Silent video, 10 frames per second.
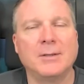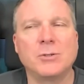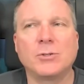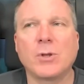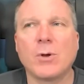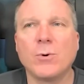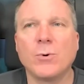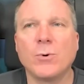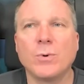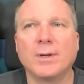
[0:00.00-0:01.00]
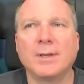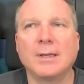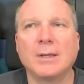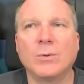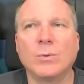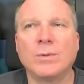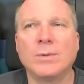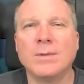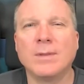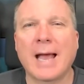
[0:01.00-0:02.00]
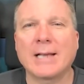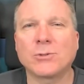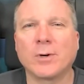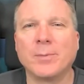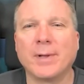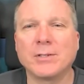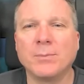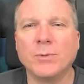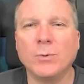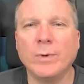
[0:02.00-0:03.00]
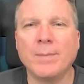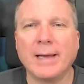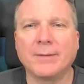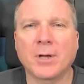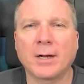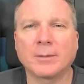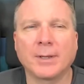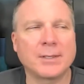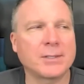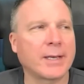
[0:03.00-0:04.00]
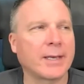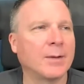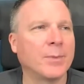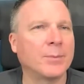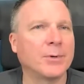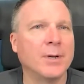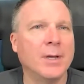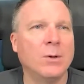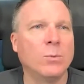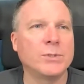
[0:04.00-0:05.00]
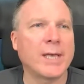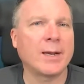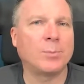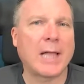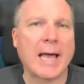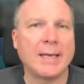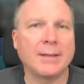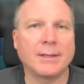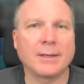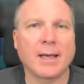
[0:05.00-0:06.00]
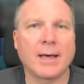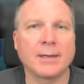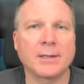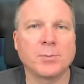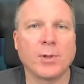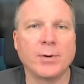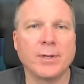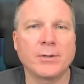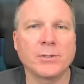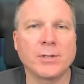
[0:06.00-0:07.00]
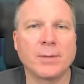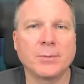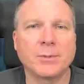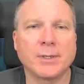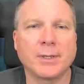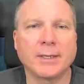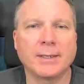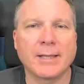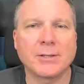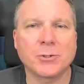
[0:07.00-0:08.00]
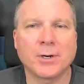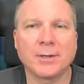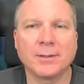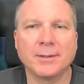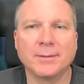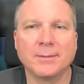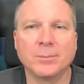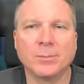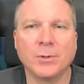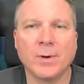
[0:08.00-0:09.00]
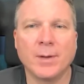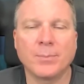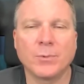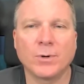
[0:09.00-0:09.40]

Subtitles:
So the asteroid belt, Jim, we might have talked about this. I can't remember. Was that a planet that got exploded or something? Was it like the Death Star that blew up?